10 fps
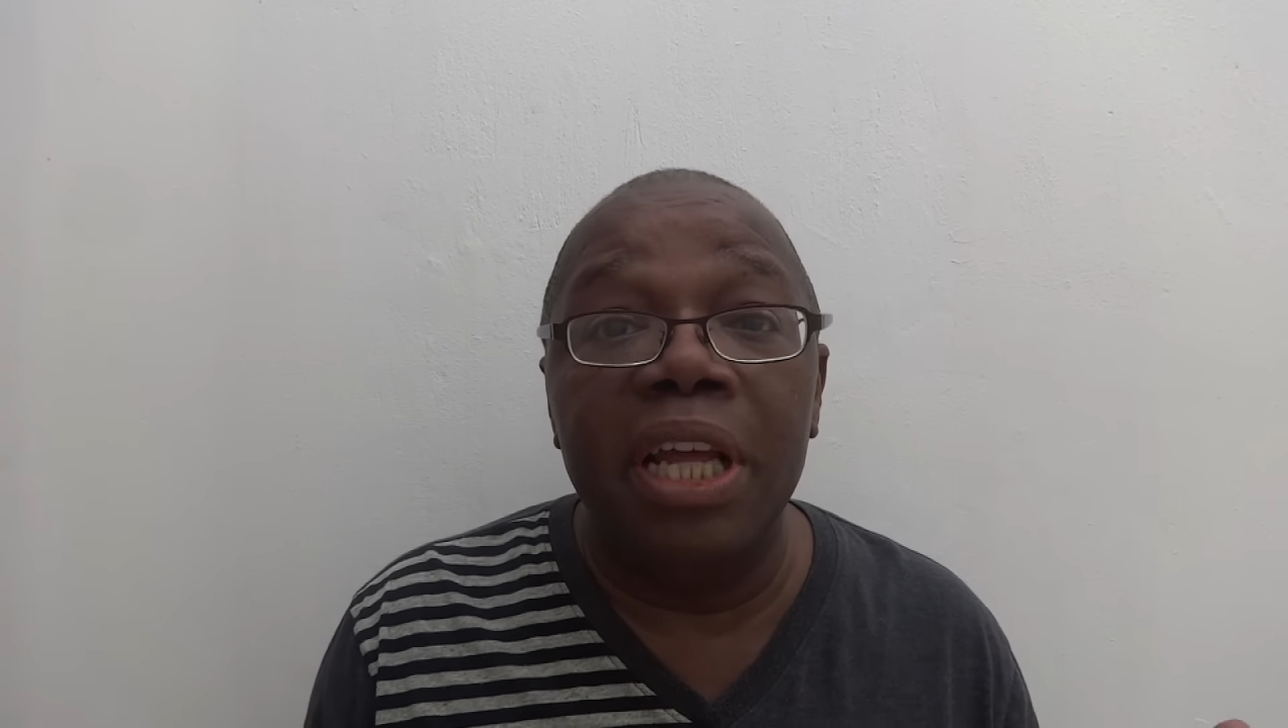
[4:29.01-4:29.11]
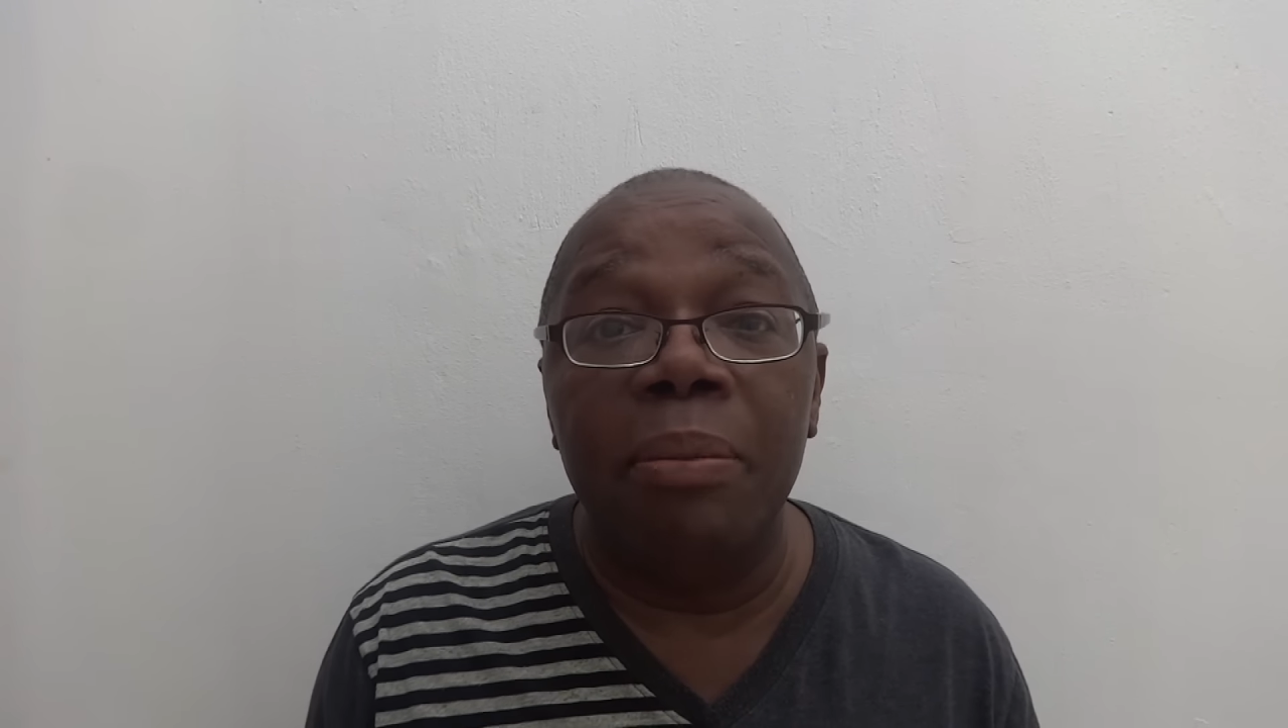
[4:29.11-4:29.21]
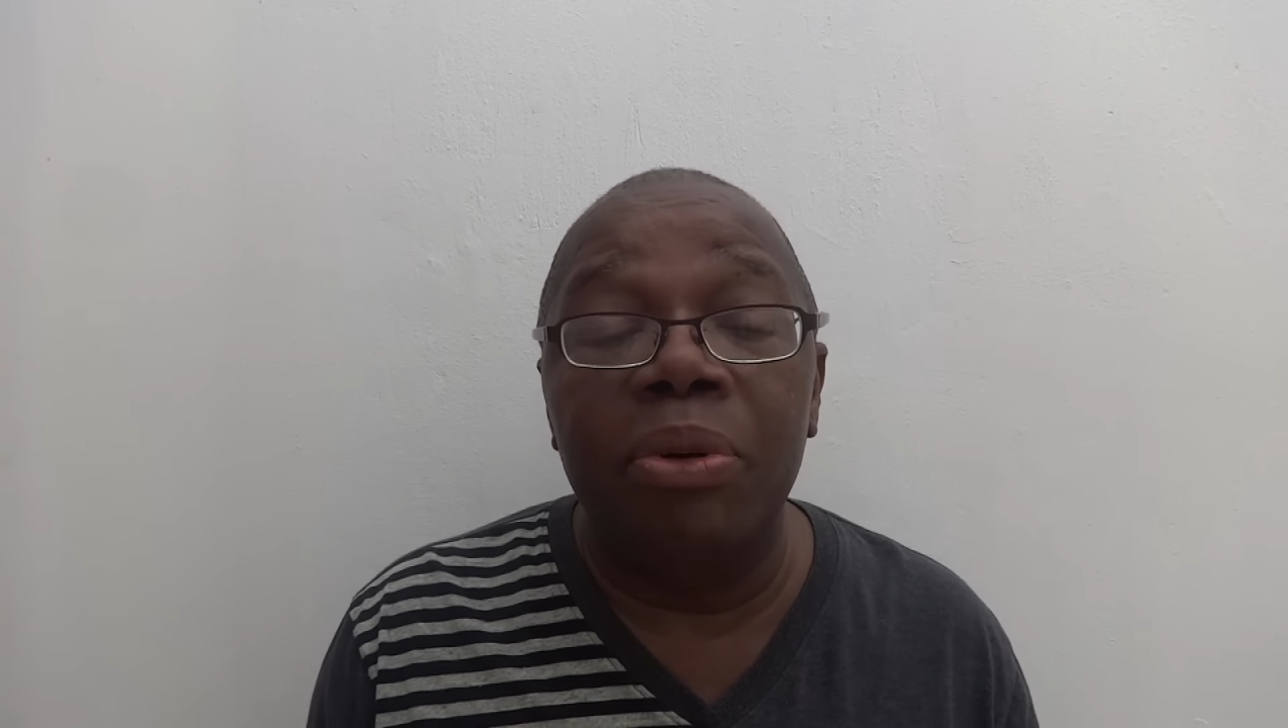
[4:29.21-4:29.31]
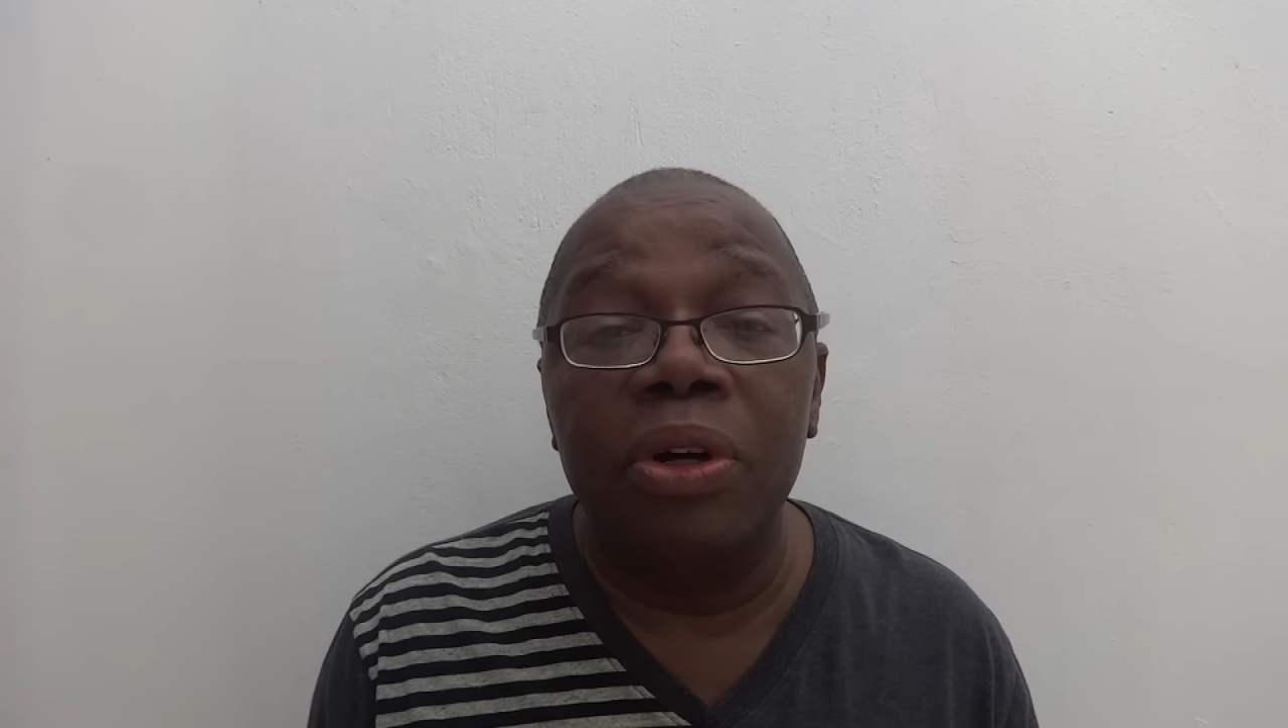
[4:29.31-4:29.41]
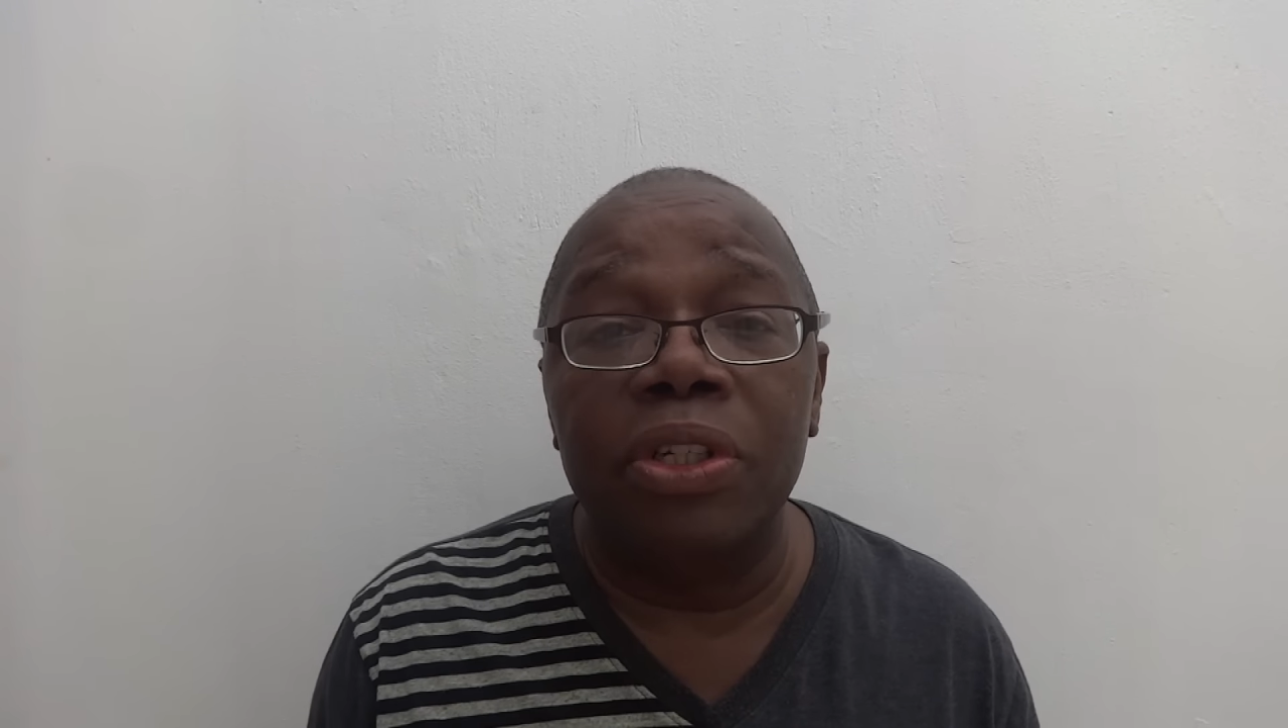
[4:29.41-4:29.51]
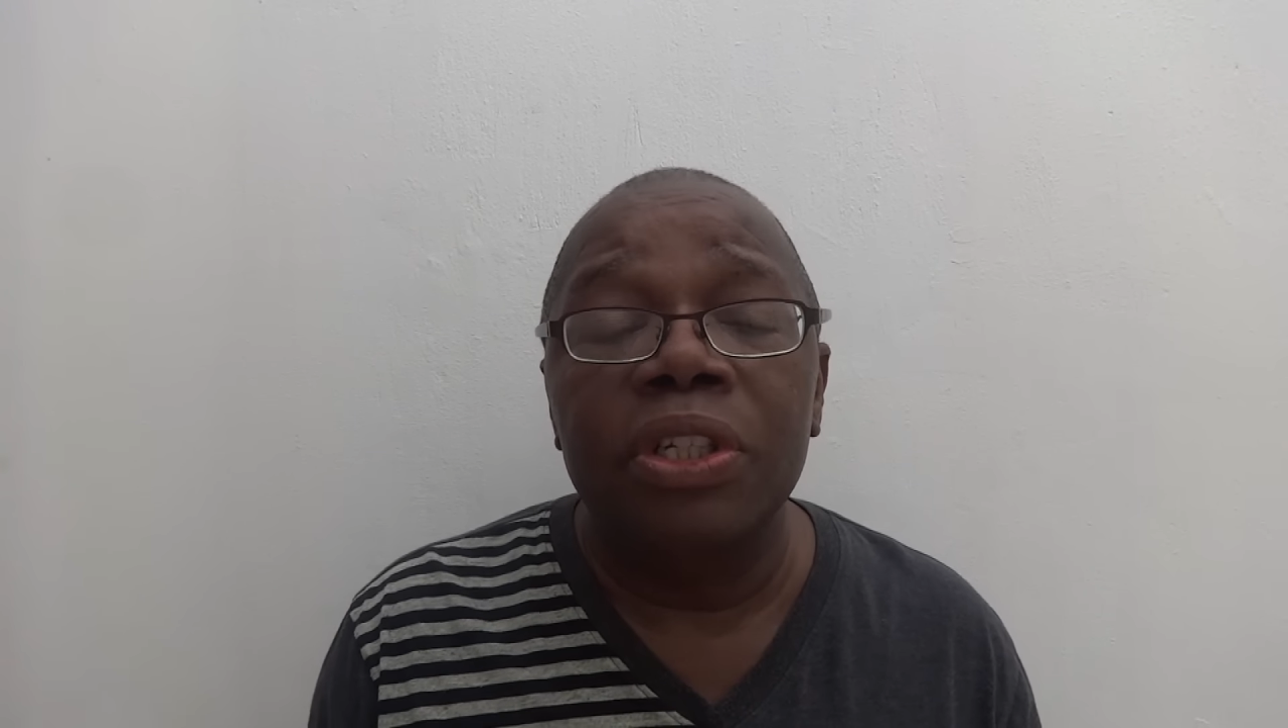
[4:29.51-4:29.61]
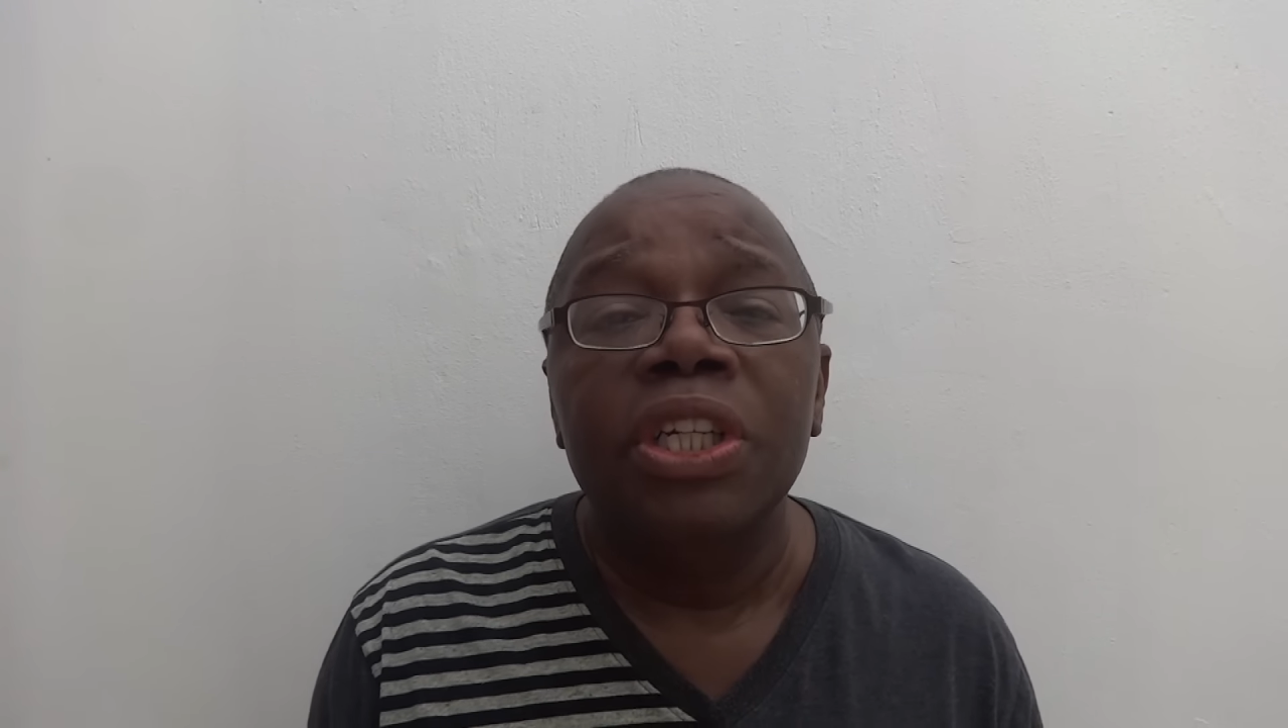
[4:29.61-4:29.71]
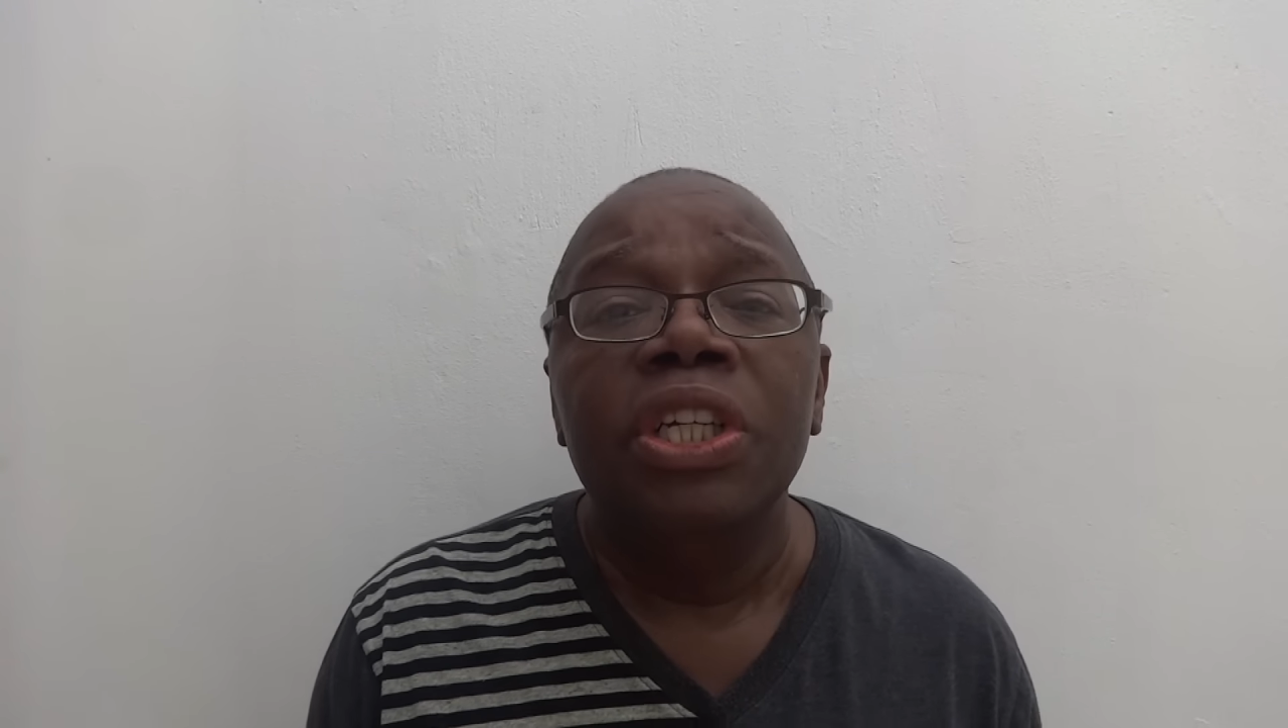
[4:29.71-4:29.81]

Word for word: that person.